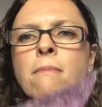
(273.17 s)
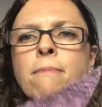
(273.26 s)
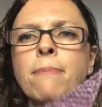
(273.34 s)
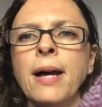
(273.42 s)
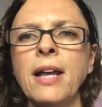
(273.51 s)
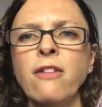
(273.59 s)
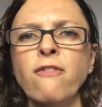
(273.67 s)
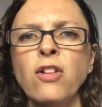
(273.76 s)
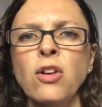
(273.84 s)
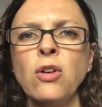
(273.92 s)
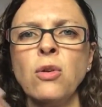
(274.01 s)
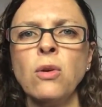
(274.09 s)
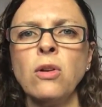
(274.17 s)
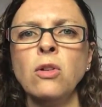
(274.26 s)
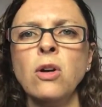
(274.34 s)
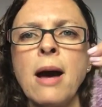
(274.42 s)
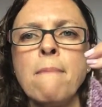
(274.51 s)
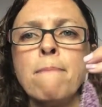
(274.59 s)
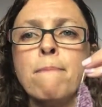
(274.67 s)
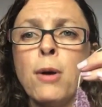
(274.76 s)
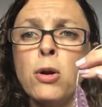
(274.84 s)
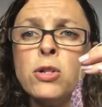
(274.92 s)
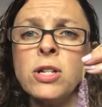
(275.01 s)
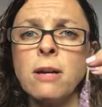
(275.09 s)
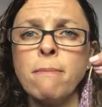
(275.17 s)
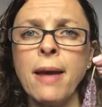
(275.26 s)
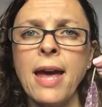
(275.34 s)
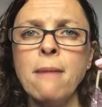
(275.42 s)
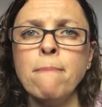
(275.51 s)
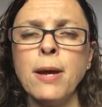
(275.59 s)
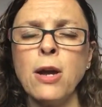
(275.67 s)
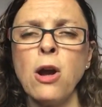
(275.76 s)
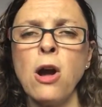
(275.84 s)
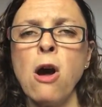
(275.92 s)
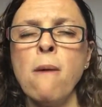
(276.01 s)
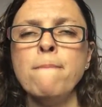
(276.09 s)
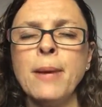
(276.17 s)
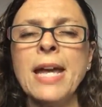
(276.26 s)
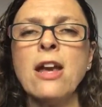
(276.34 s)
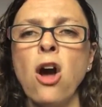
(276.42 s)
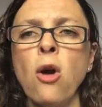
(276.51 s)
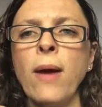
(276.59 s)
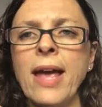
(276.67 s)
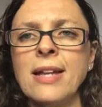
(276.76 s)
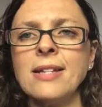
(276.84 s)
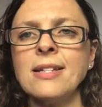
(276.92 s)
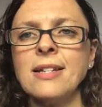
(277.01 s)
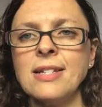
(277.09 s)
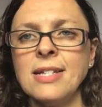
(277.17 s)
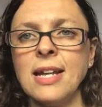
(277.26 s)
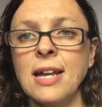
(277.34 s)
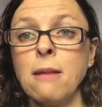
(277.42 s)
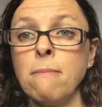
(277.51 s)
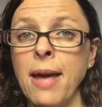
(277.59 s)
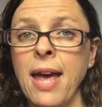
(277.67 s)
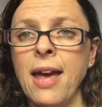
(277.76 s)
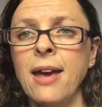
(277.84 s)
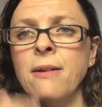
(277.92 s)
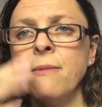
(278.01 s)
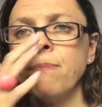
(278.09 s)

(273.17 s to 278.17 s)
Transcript: But if you look up Bosk pear, B-O-S-C pear,